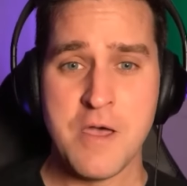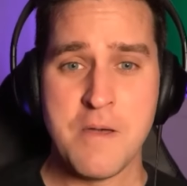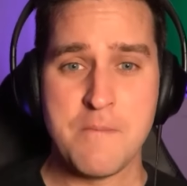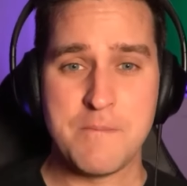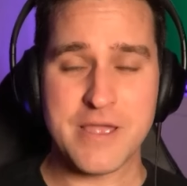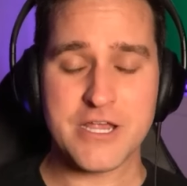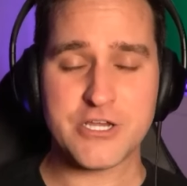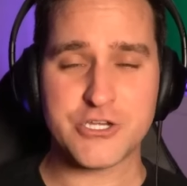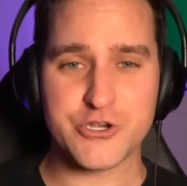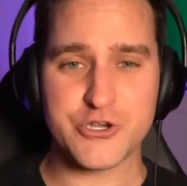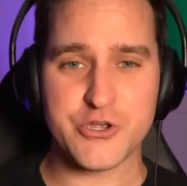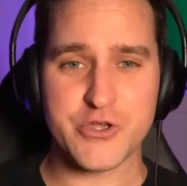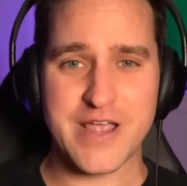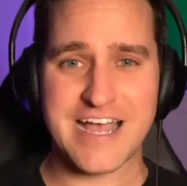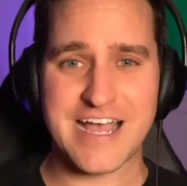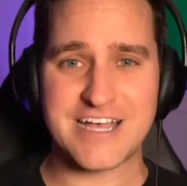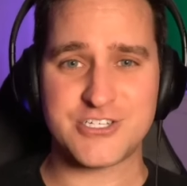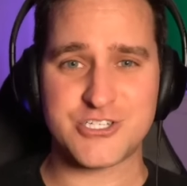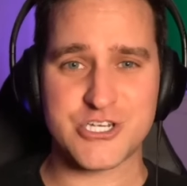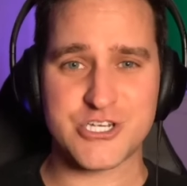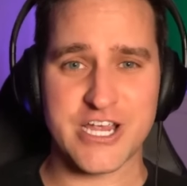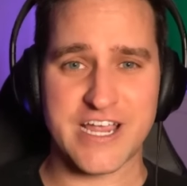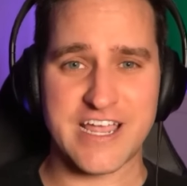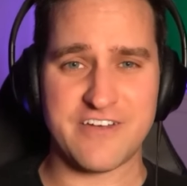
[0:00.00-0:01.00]
Make sure you
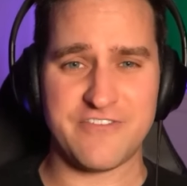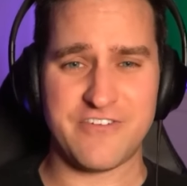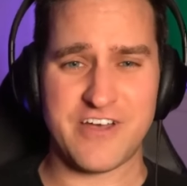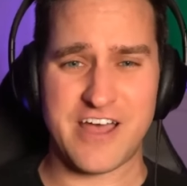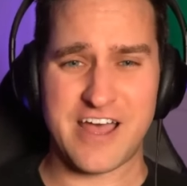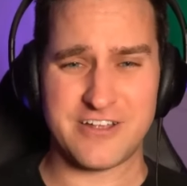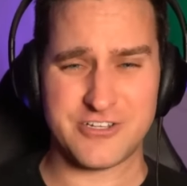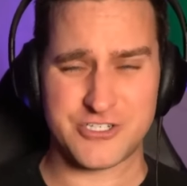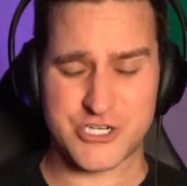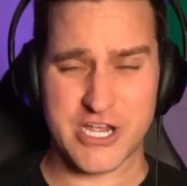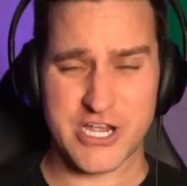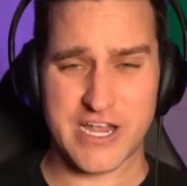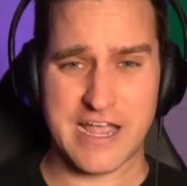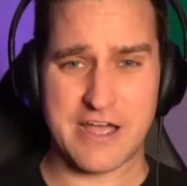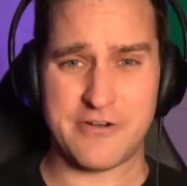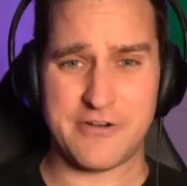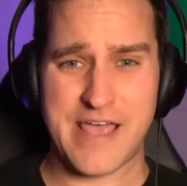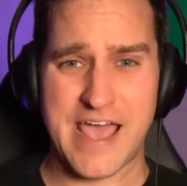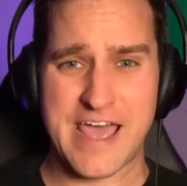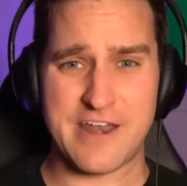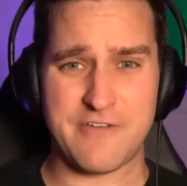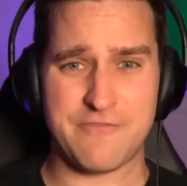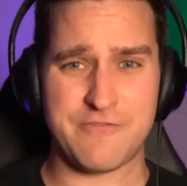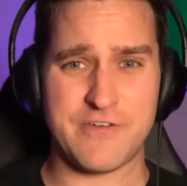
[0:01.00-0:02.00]
guys check out check
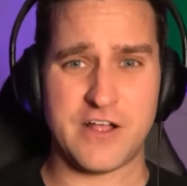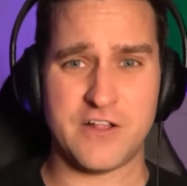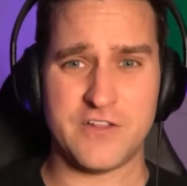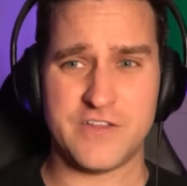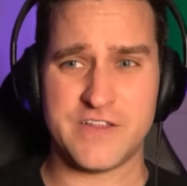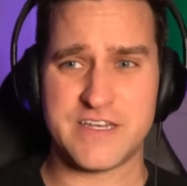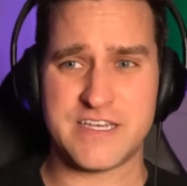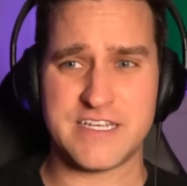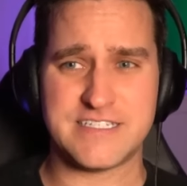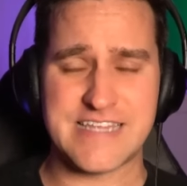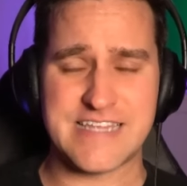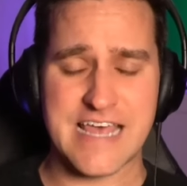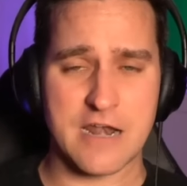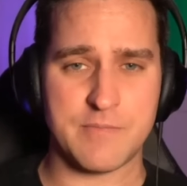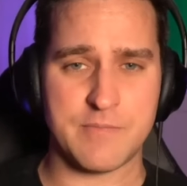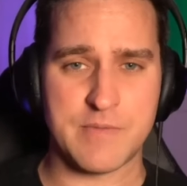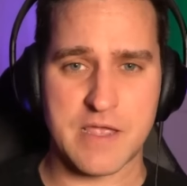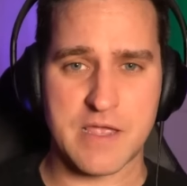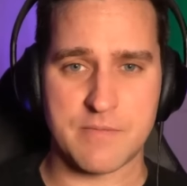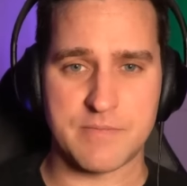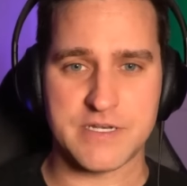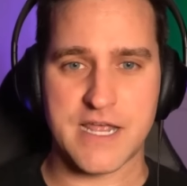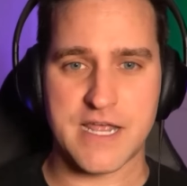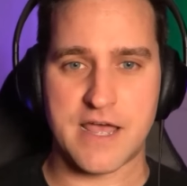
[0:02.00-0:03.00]
out NFL Lindy's. That'll be
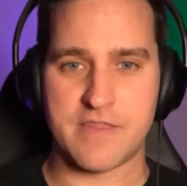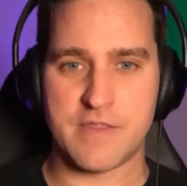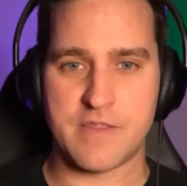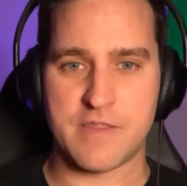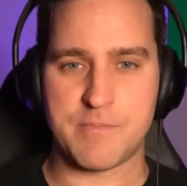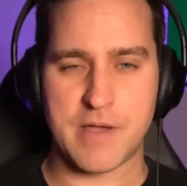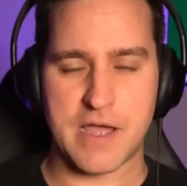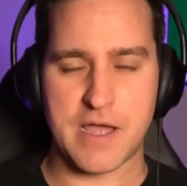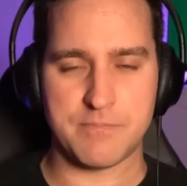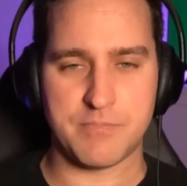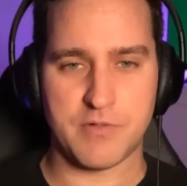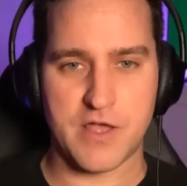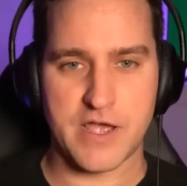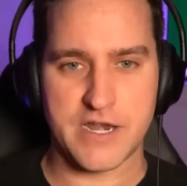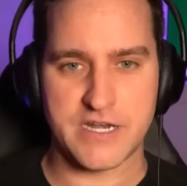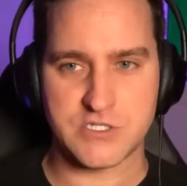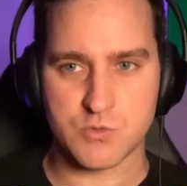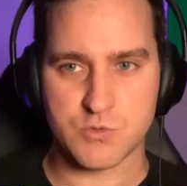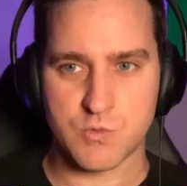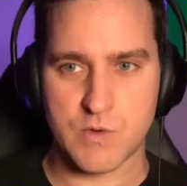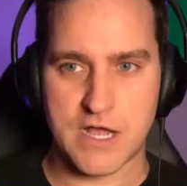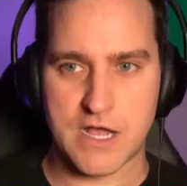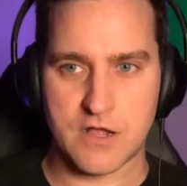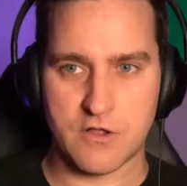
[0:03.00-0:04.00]
coming down the pipeline as
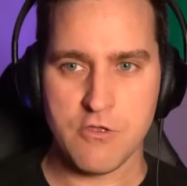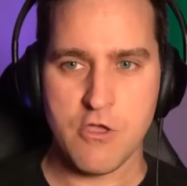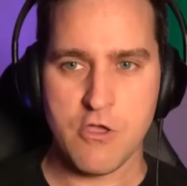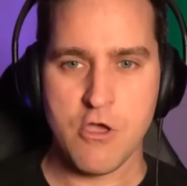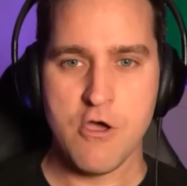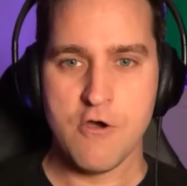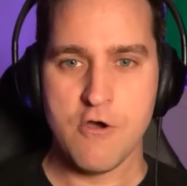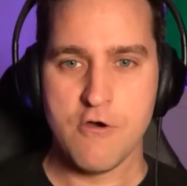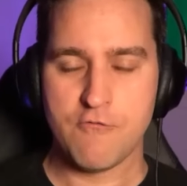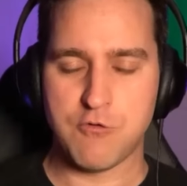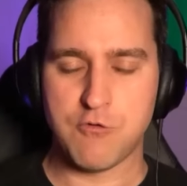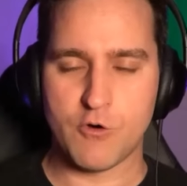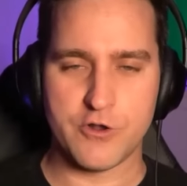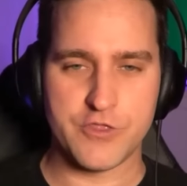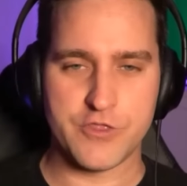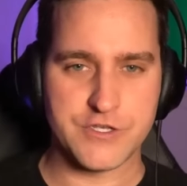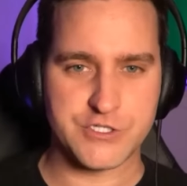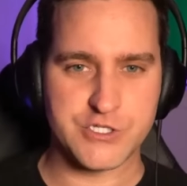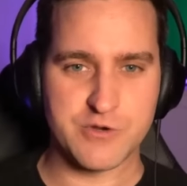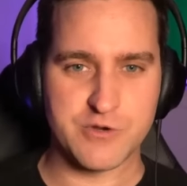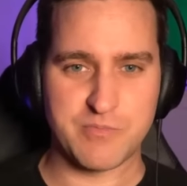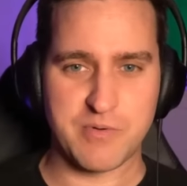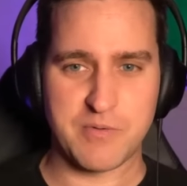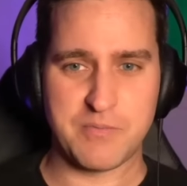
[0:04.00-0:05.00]
well for the
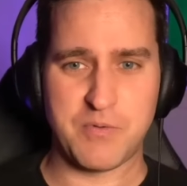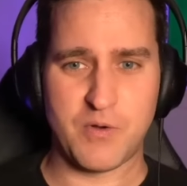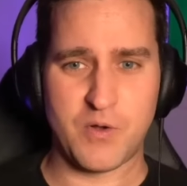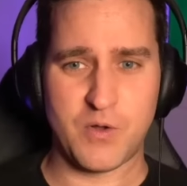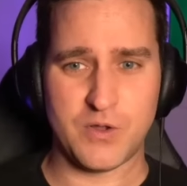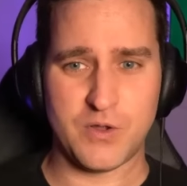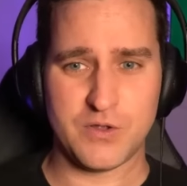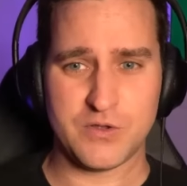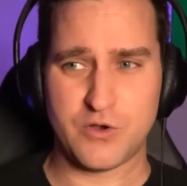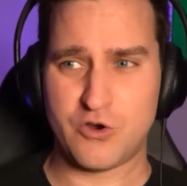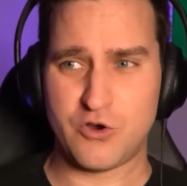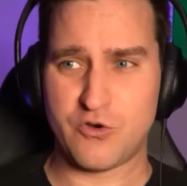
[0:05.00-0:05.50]
Super Bowl.